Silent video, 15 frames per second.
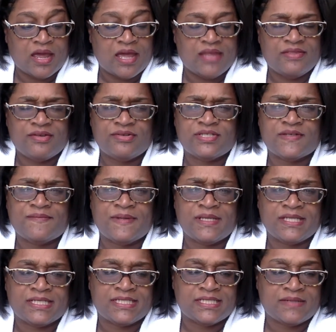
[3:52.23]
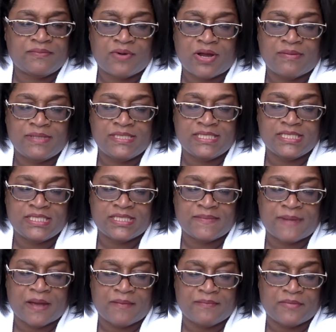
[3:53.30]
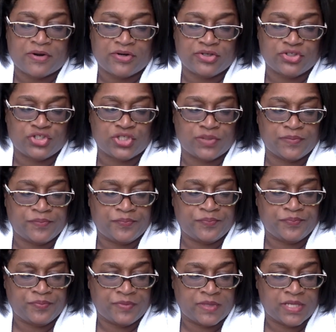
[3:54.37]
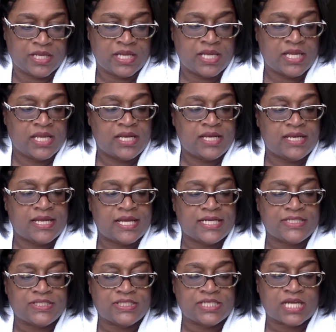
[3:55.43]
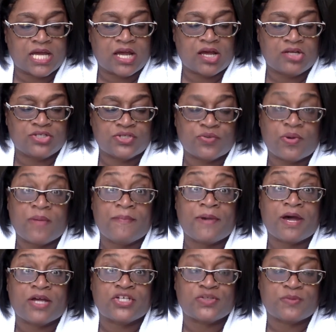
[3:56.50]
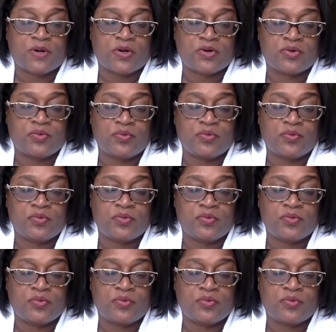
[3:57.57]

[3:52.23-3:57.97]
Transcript: and those have been listed probably since about March. Next, also on Poshmark,